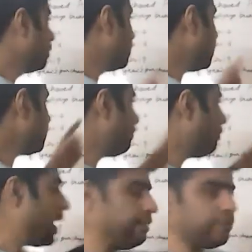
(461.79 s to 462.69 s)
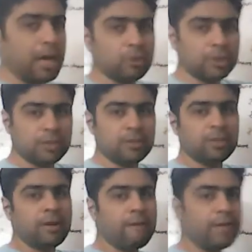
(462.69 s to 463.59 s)
This 5,000
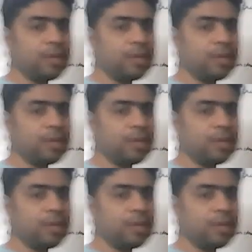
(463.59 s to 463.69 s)
will